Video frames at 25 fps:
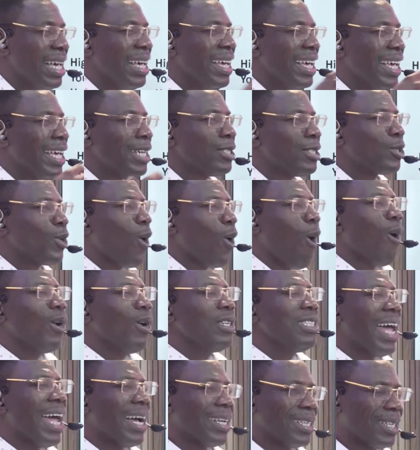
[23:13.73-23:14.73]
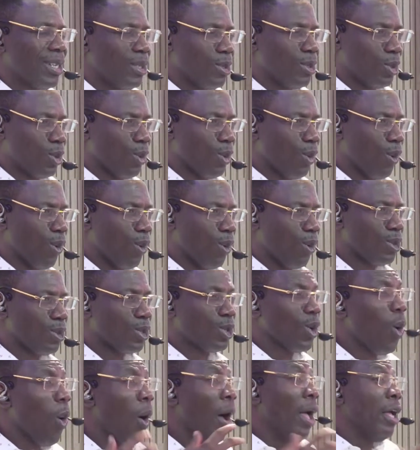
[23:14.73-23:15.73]
is under control.
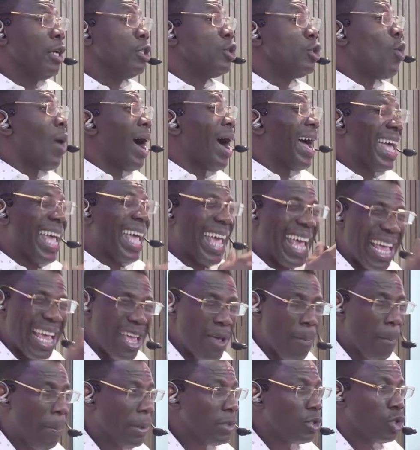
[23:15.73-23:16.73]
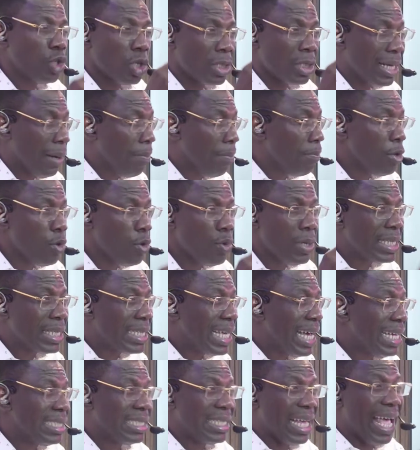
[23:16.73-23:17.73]
So you are able to
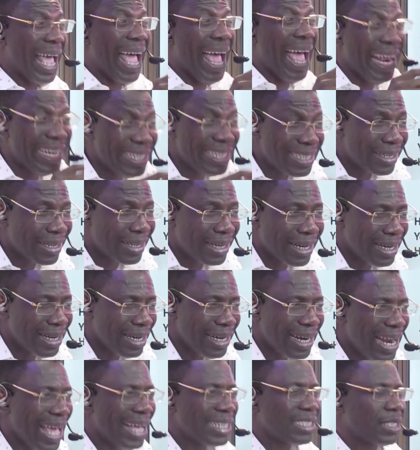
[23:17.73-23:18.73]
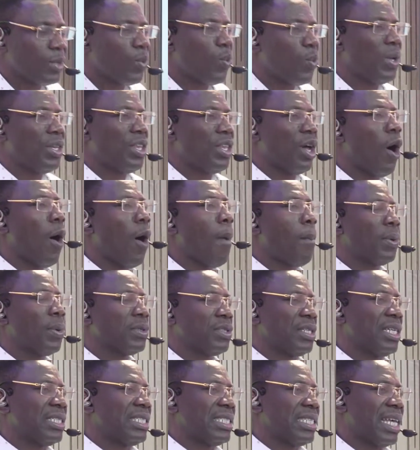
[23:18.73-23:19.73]
communicate and connect with the
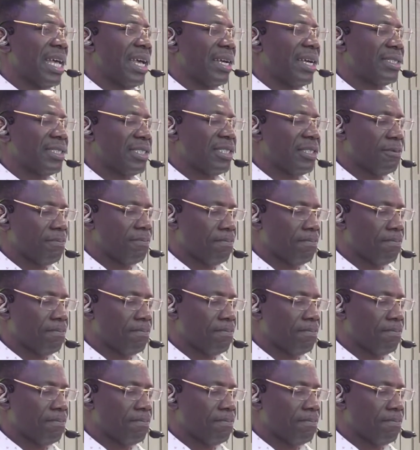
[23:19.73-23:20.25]
opposite sex.